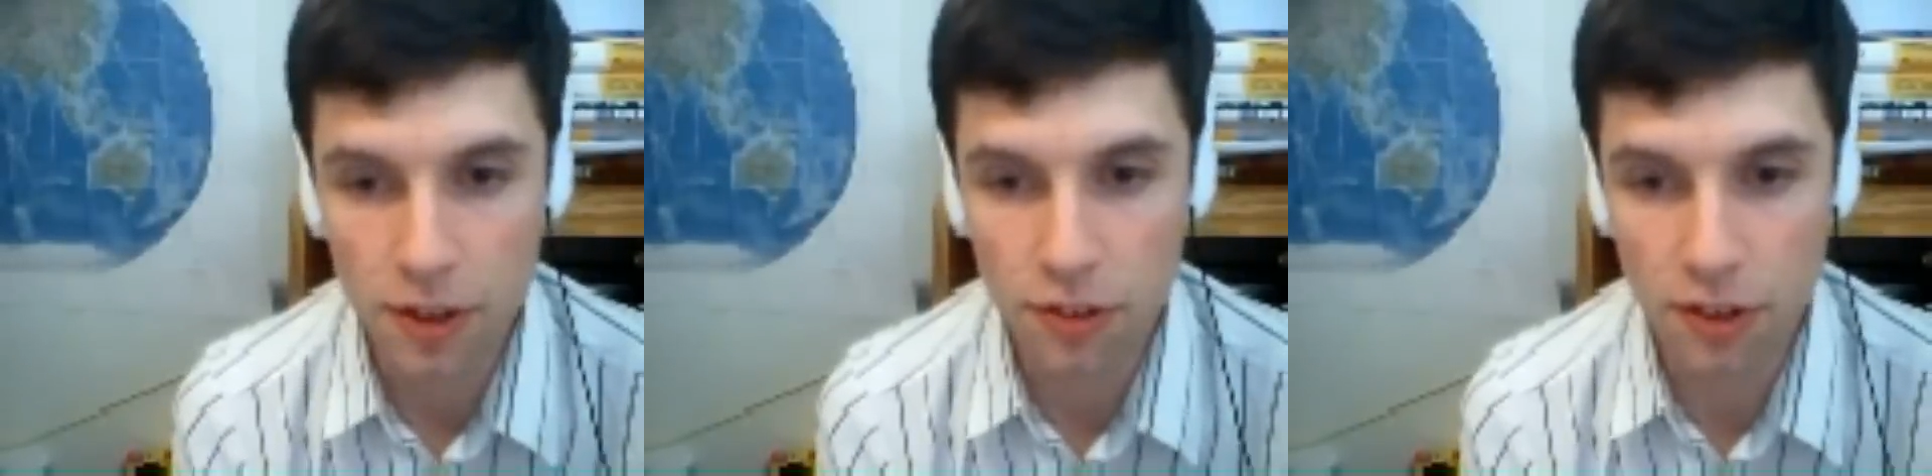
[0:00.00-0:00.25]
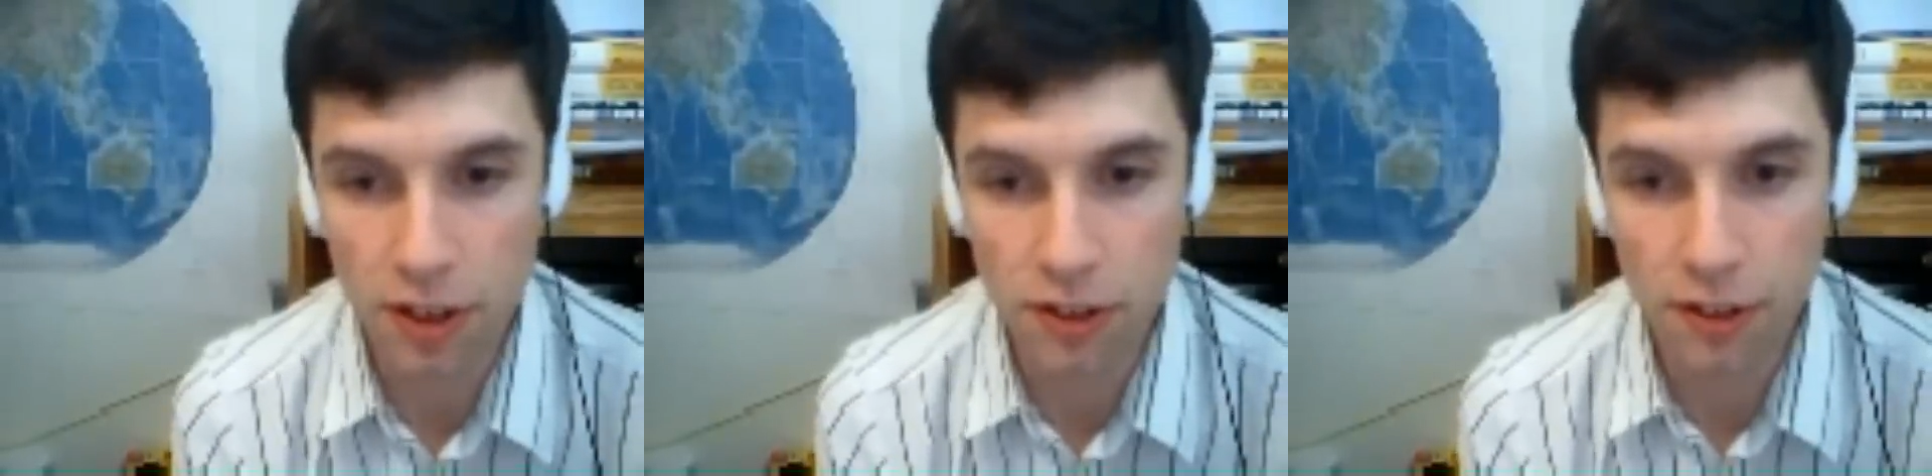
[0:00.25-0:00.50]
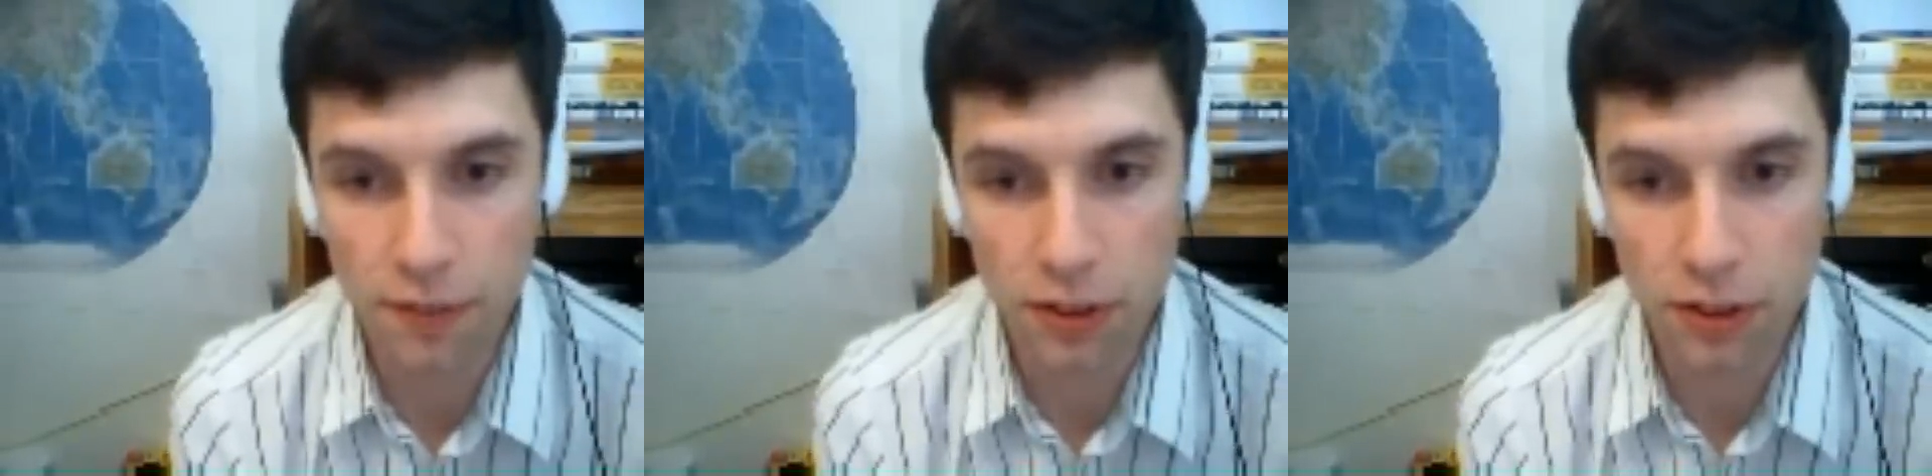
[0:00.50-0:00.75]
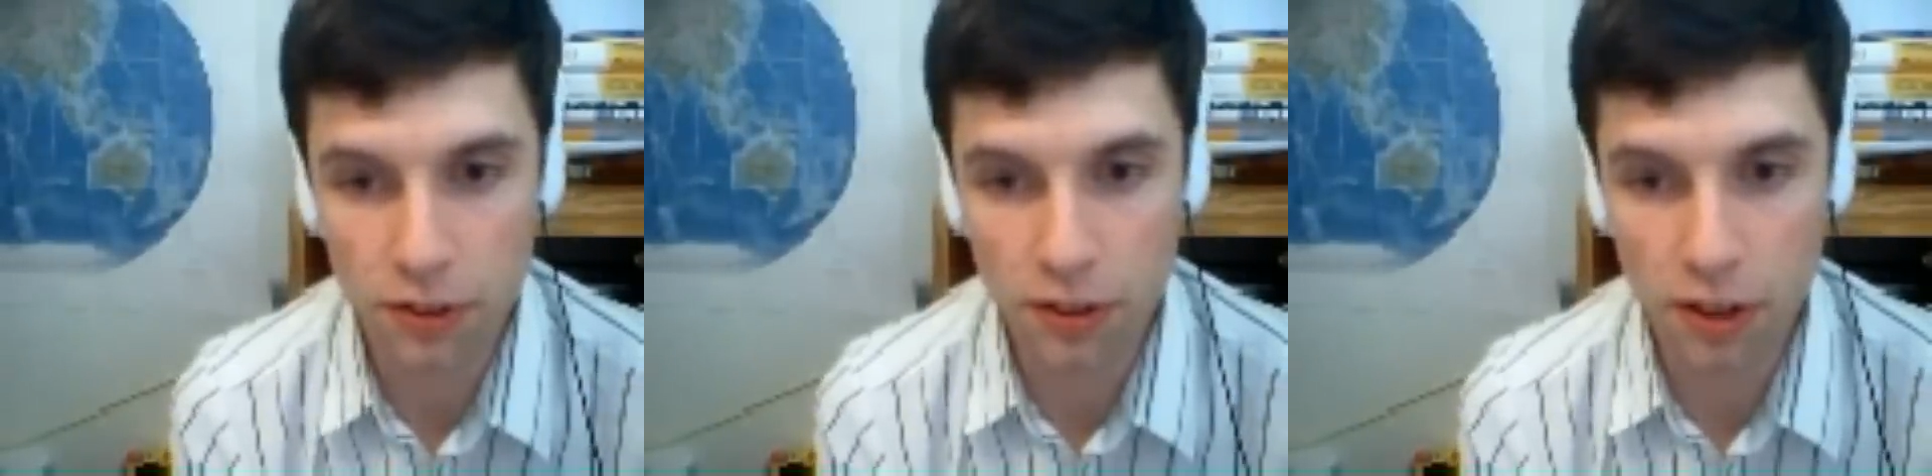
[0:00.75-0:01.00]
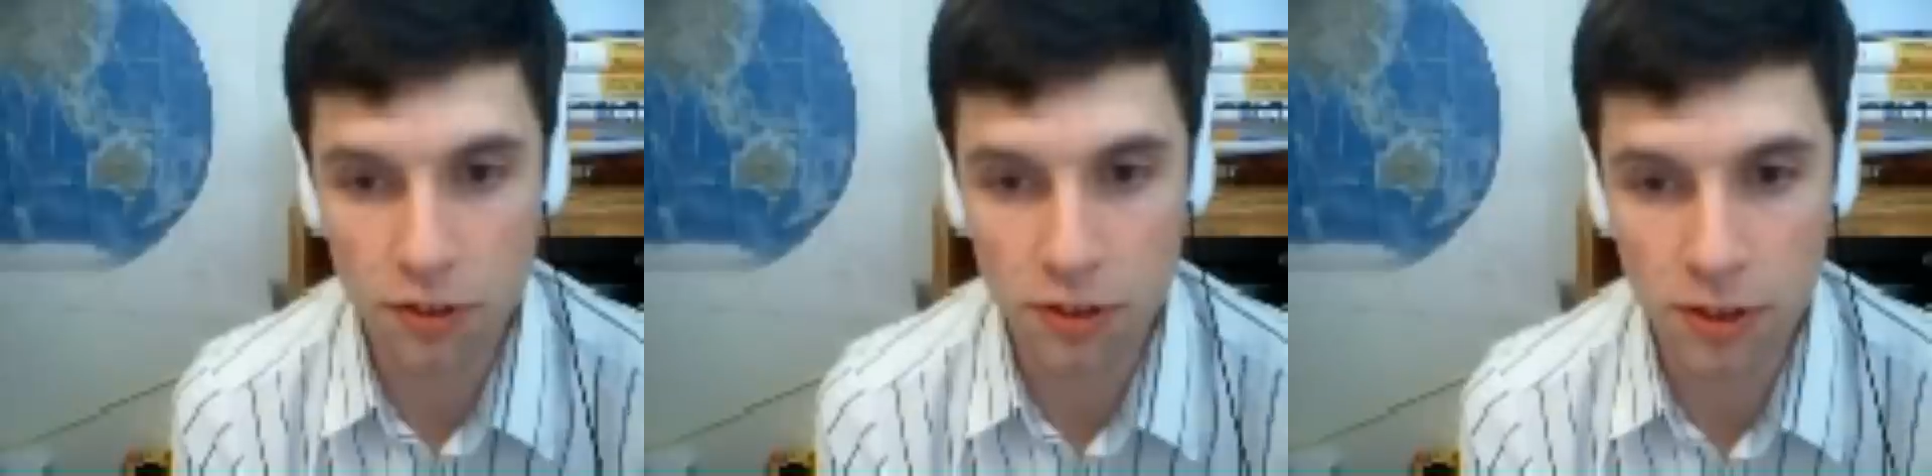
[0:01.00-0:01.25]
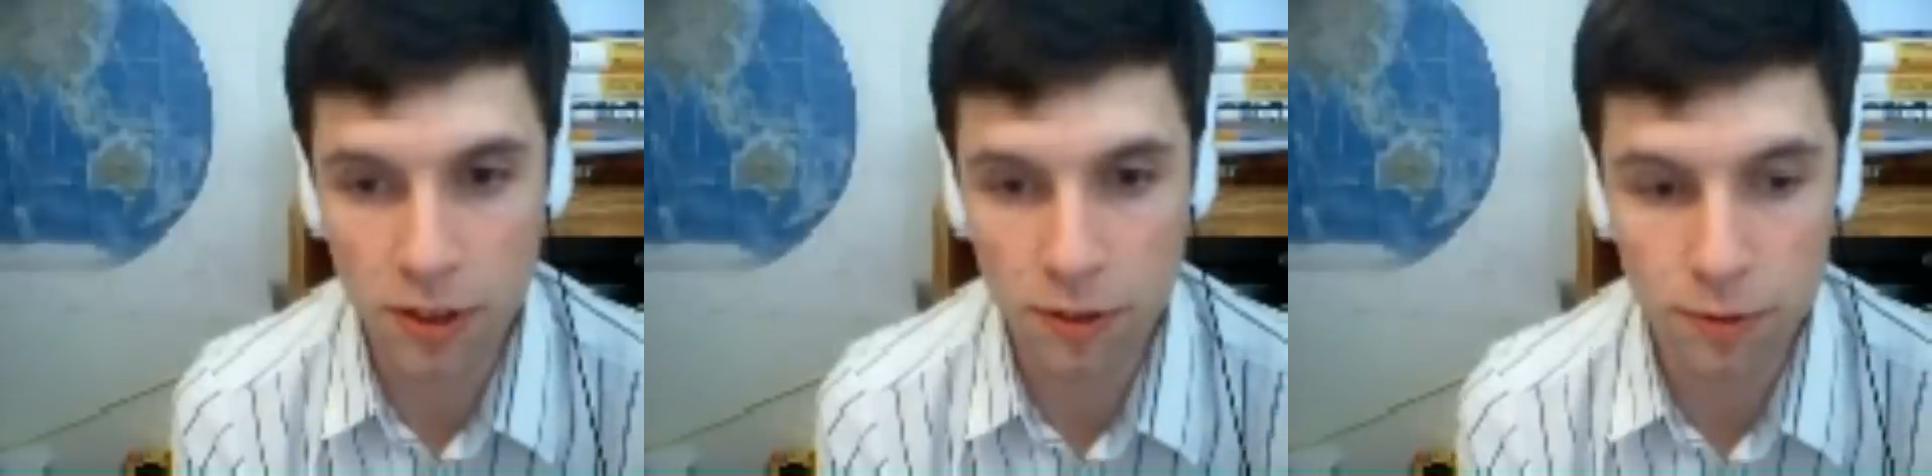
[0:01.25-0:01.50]
Scientific
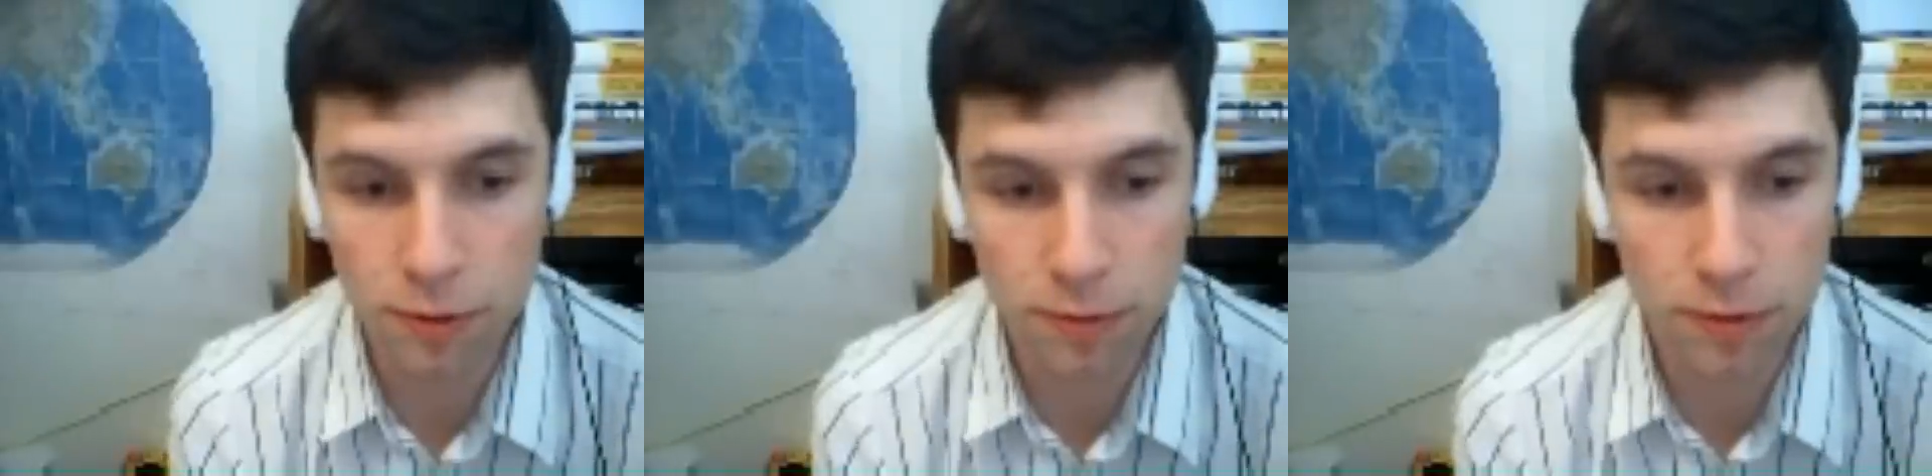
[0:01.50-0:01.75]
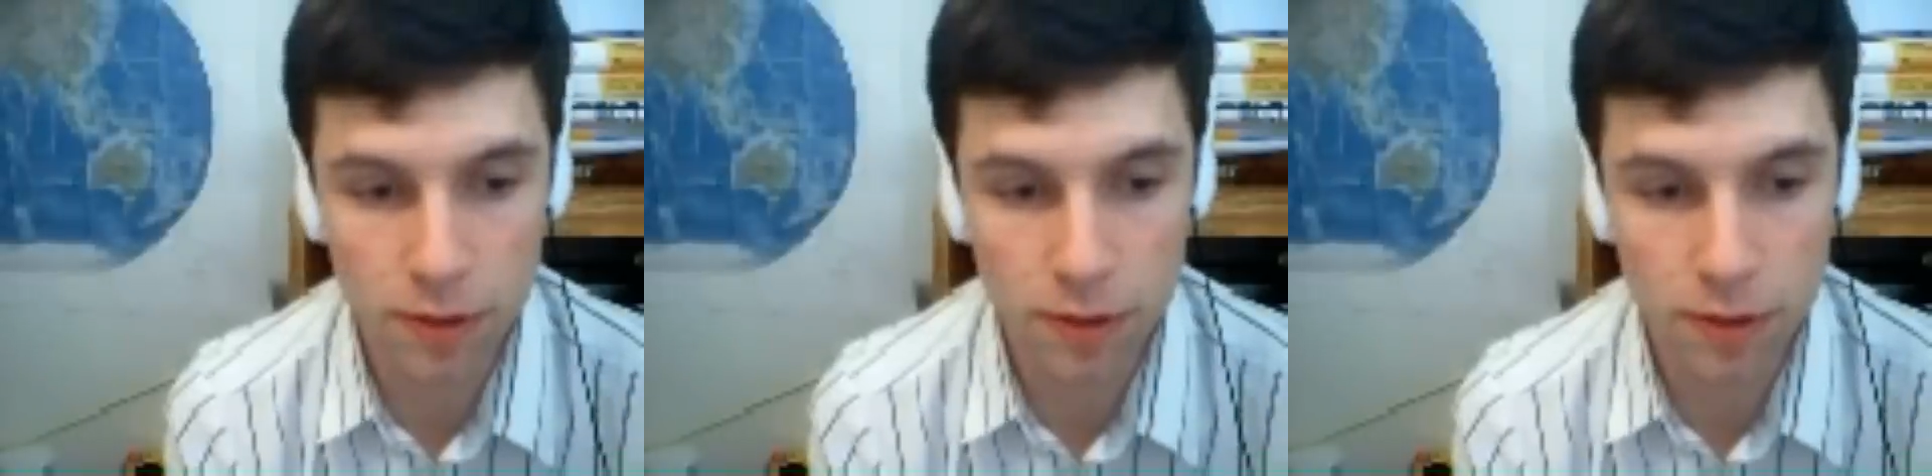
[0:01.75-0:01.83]
Discussion have